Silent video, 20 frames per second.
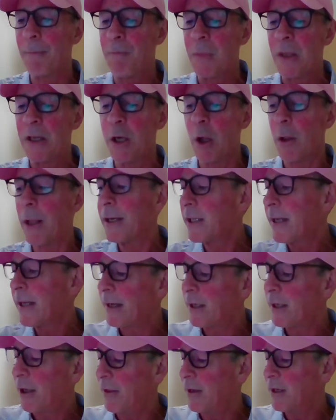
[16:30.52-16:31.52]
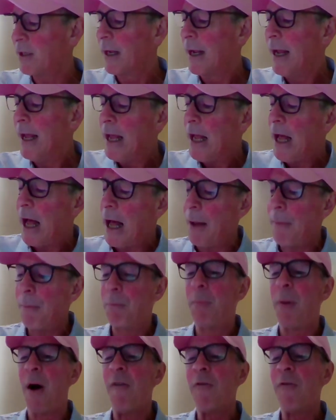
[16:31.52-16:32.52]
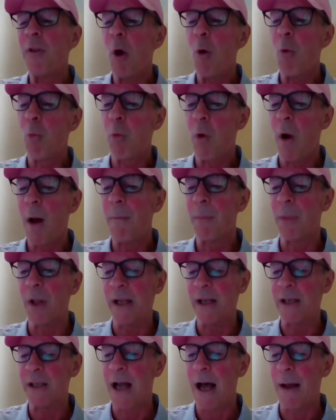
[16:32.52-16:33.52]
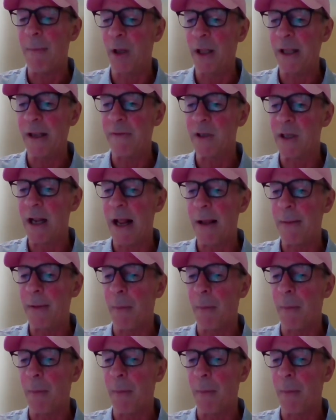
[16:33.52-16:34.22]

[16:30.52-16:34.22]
So let's get to this. Buffalo Rumblings, I believe, is the name.